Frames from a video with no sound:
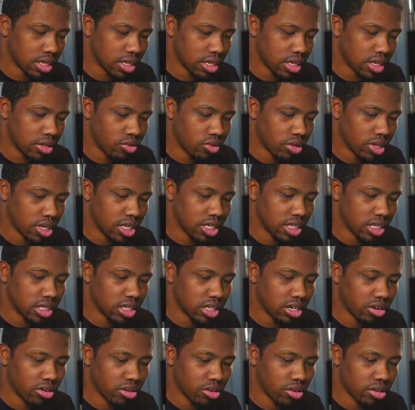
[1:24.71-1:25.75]
You can easily
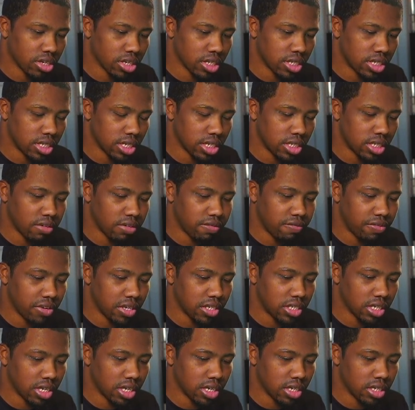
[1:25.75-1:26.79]
turn on the assistant
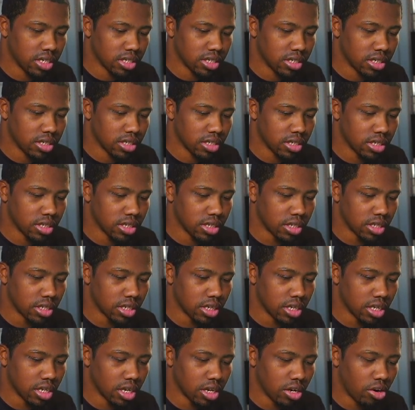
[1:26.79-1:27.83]
feature in here,
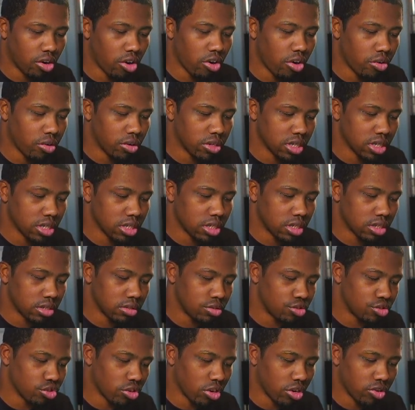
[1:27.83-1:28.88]
or you can just
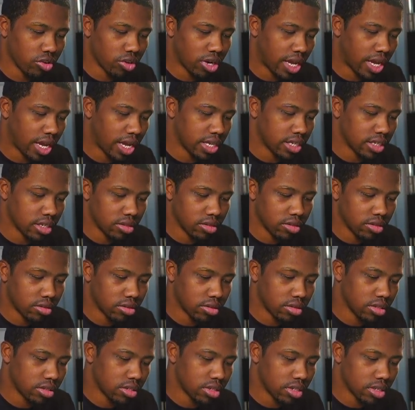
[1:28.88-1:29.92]
draw your lines
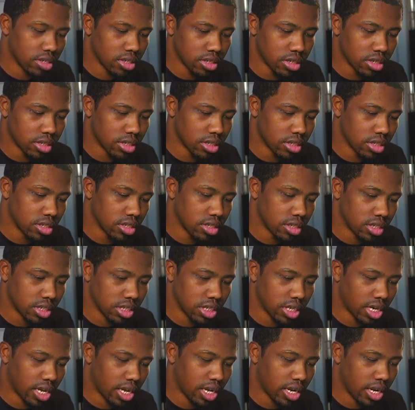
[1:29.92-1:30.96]
on, just
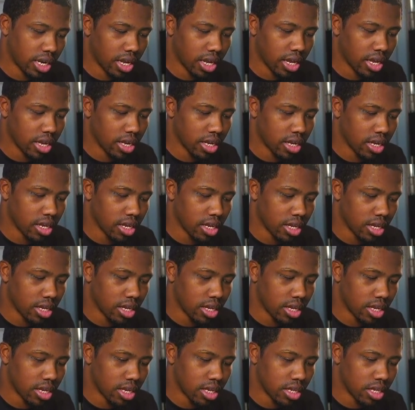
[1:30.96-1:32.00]
like that.
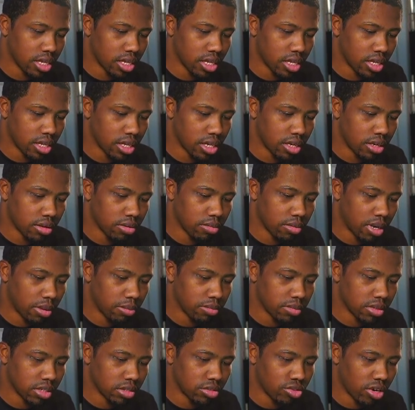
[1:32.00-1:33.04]
I'm
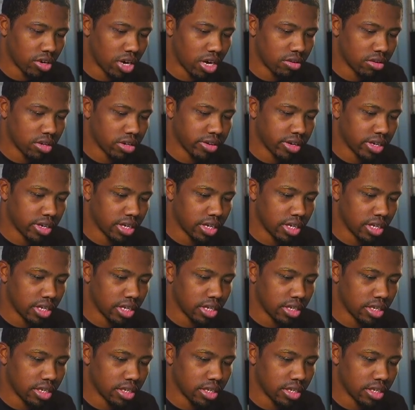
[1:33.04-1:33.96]
just draw a grid there.